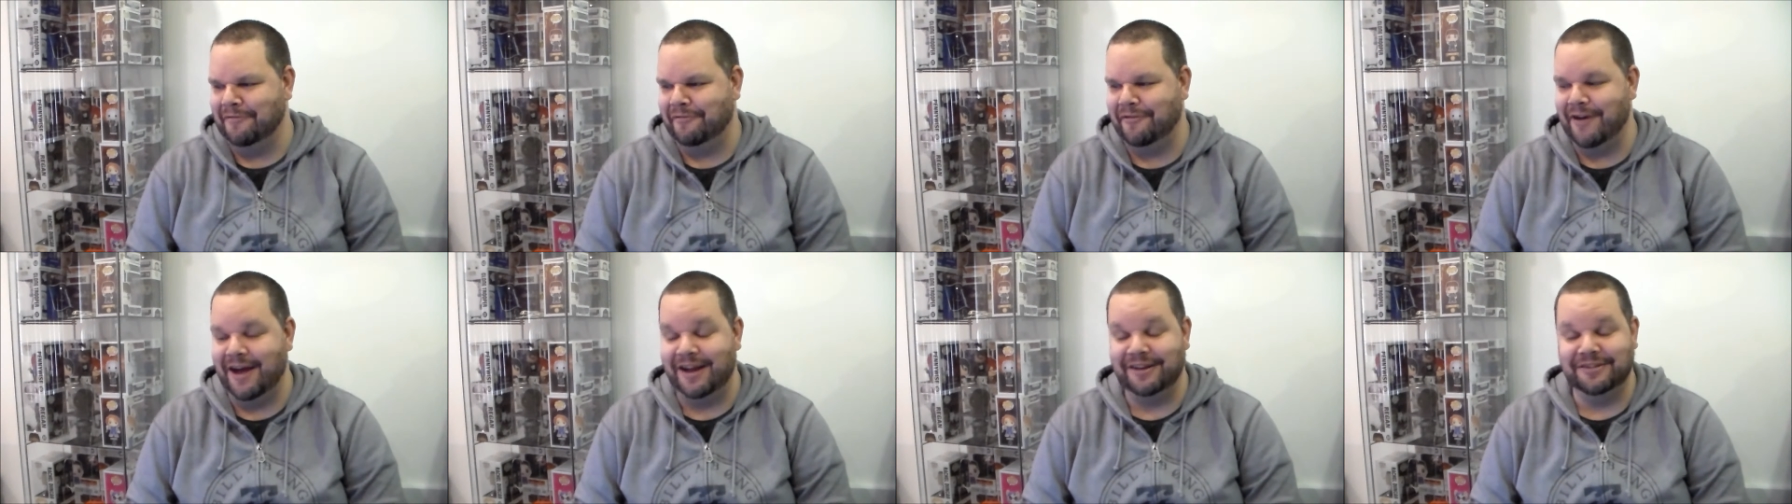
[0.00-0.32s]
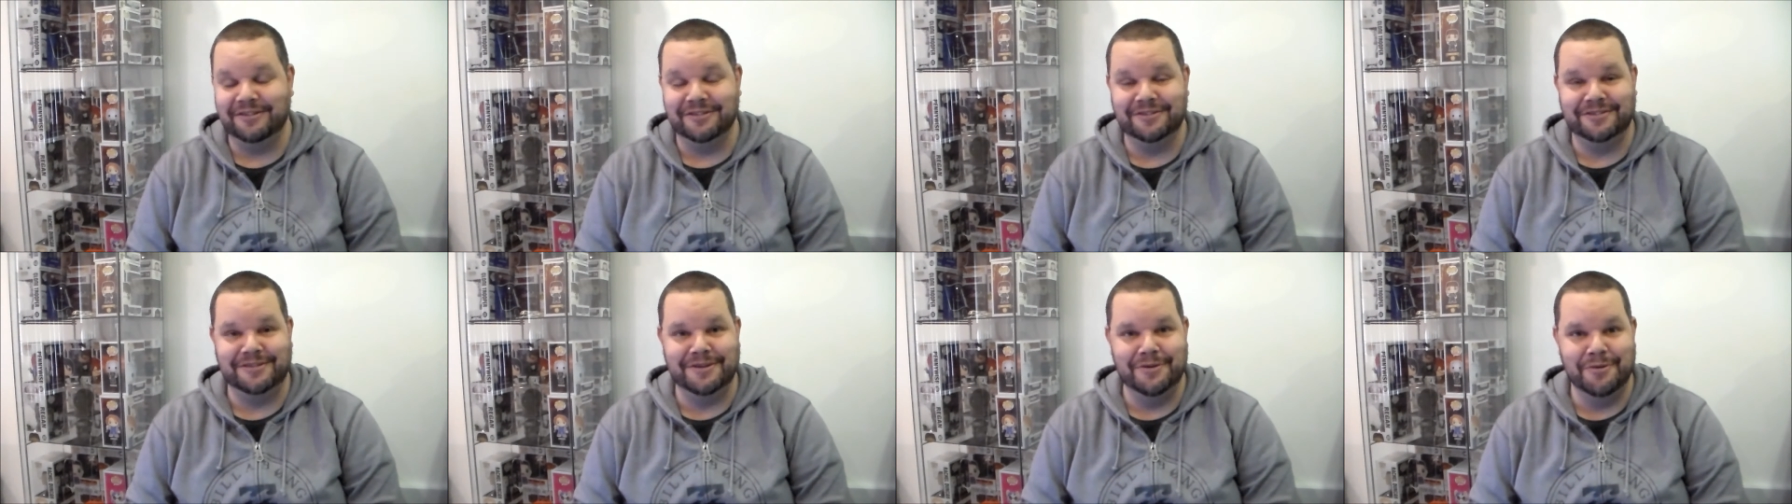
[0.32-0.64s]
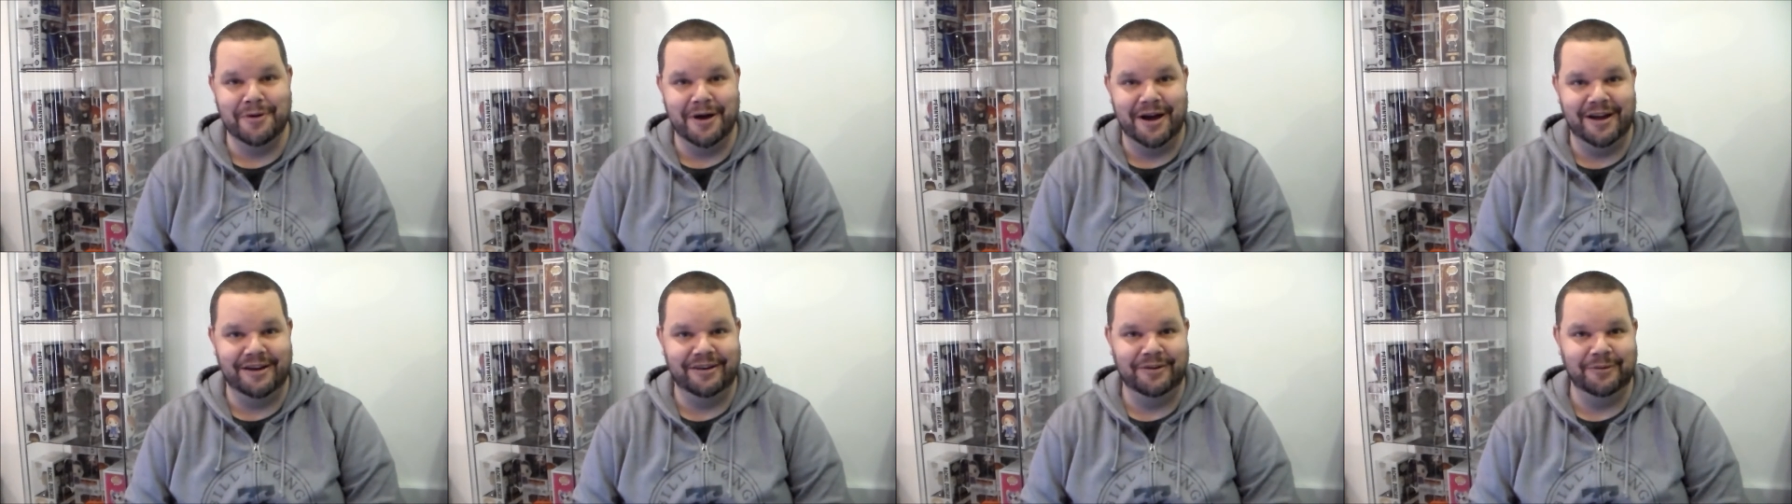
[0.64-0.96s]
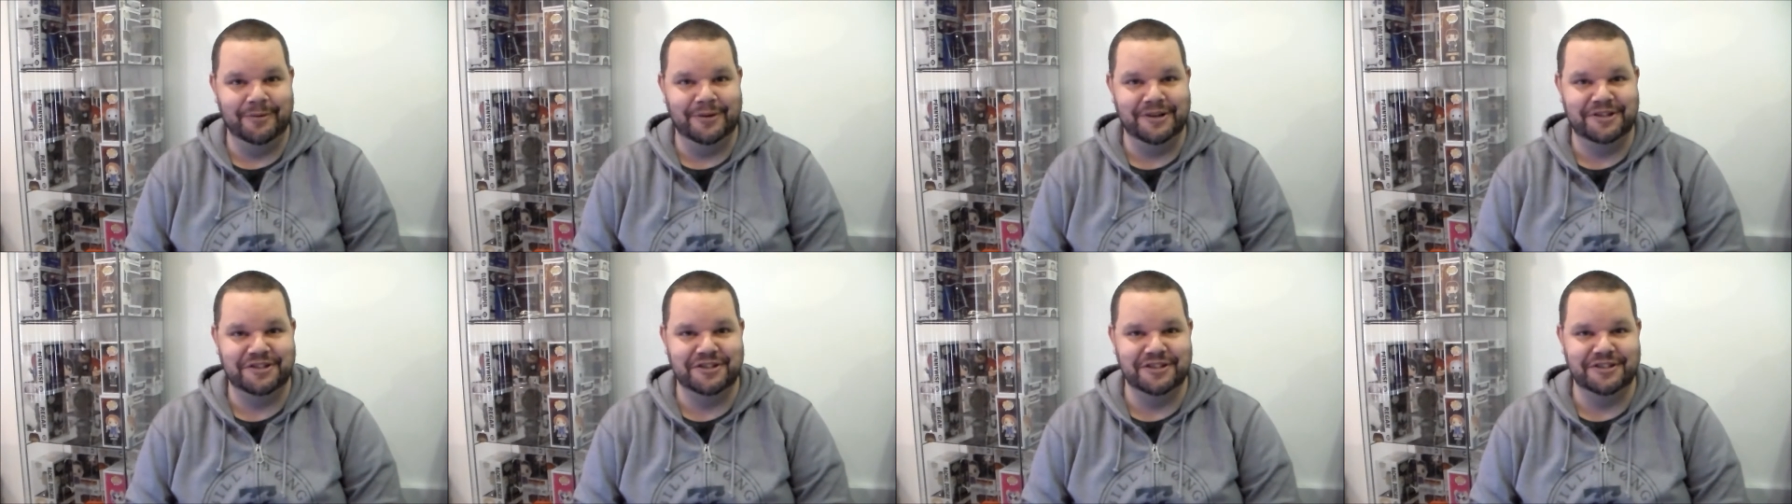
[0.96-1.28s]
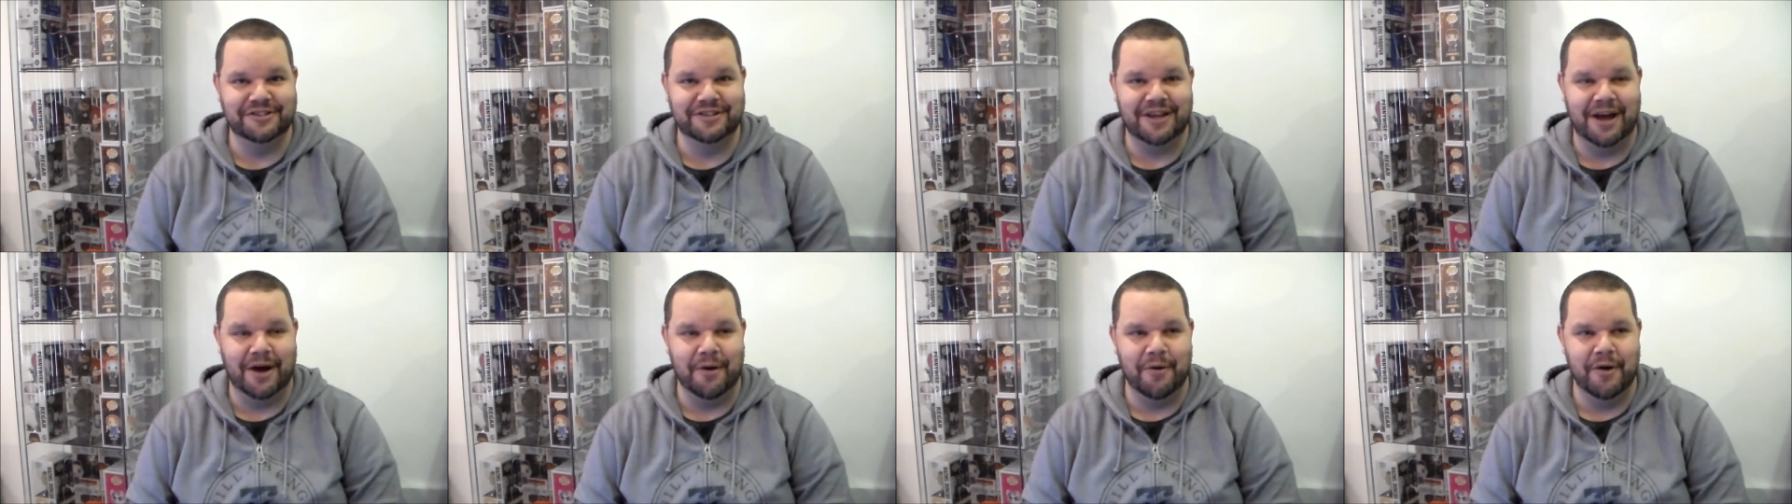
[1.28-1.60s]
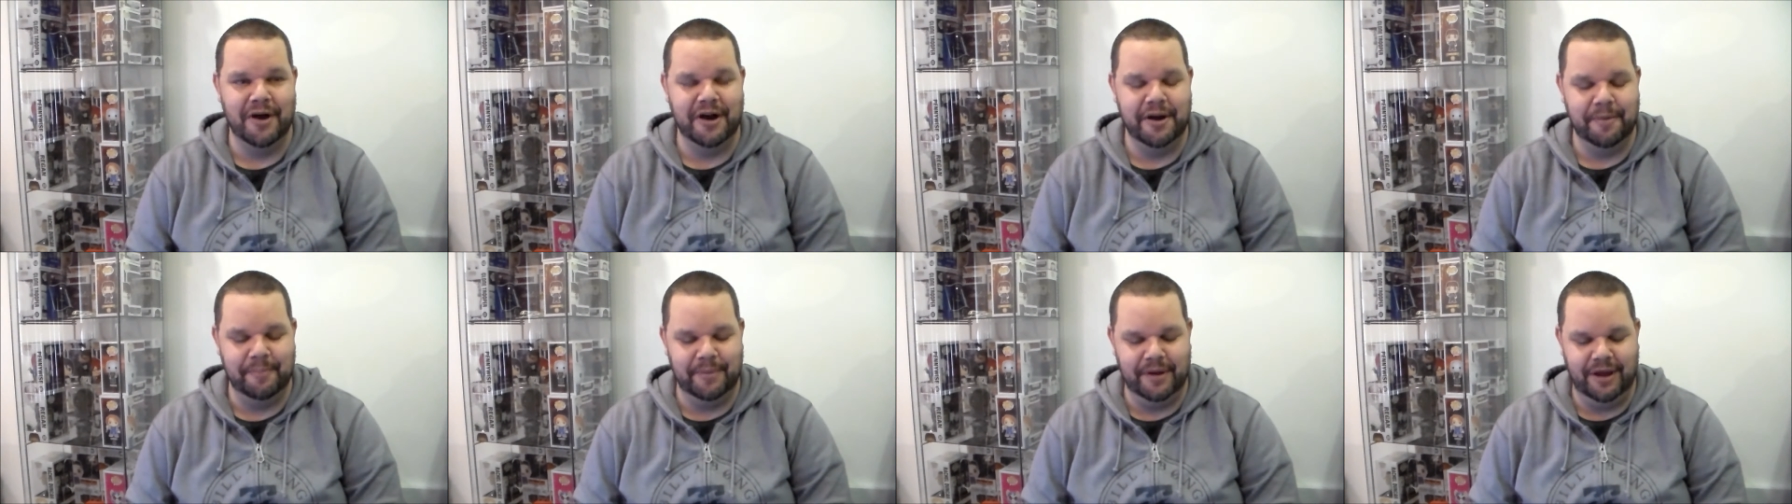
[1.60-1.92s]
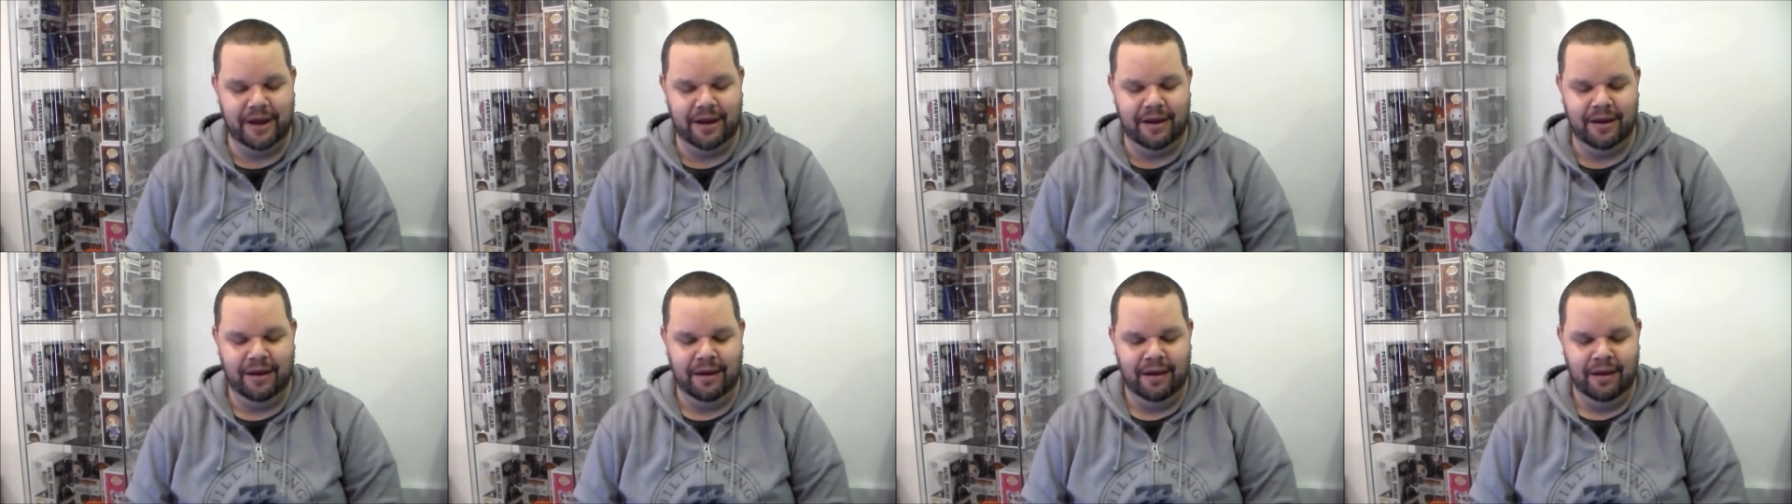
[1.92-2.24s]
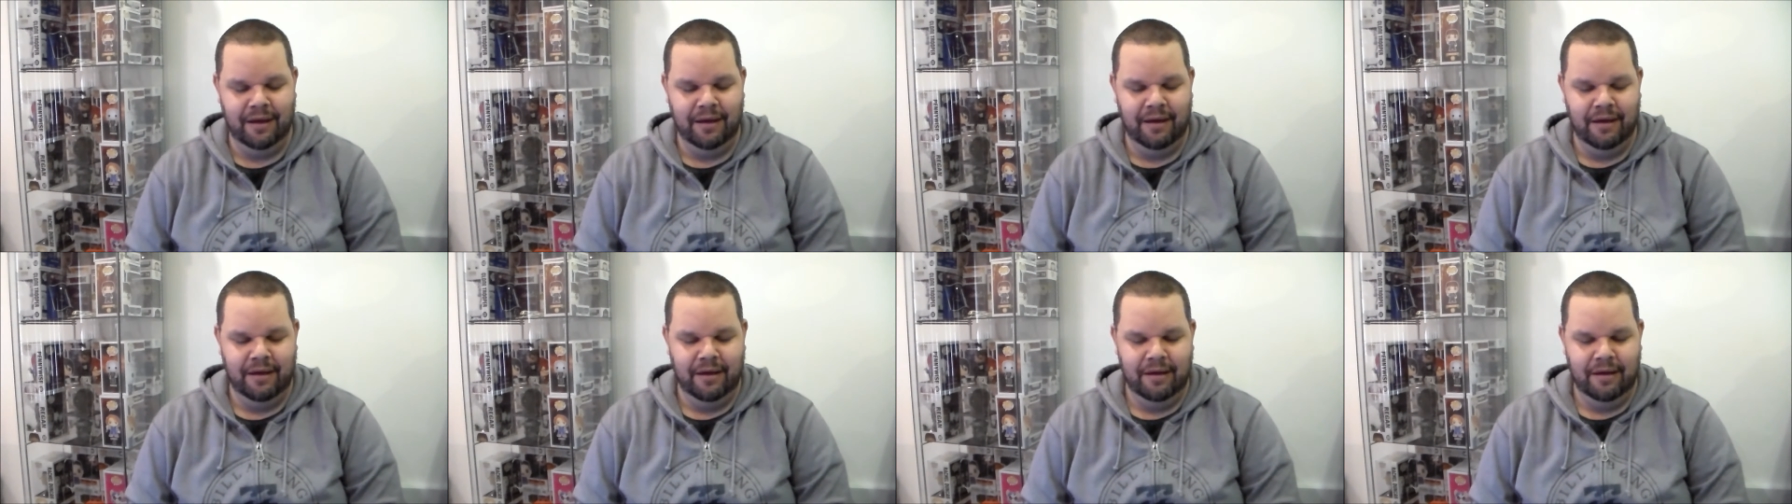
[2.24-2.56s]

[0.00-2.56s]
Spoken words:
fantasy one, which is I want to be,